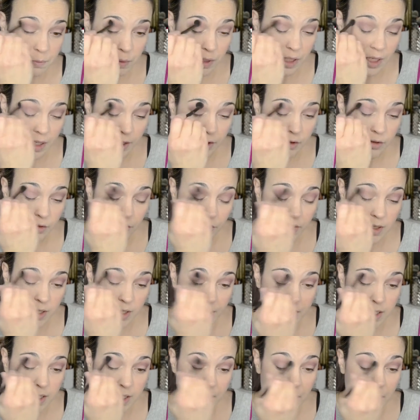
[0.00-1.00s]
blend through
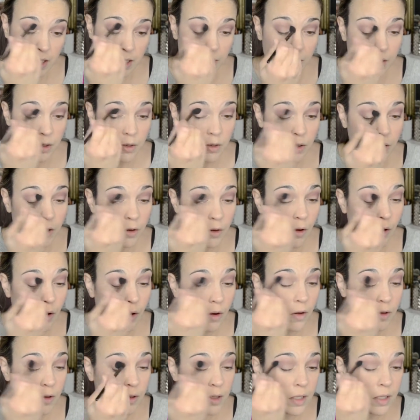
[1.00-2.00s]
this
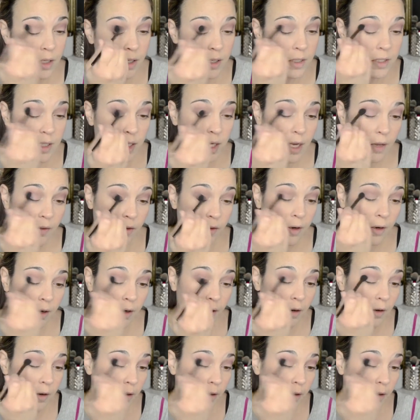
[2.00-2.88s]
all together.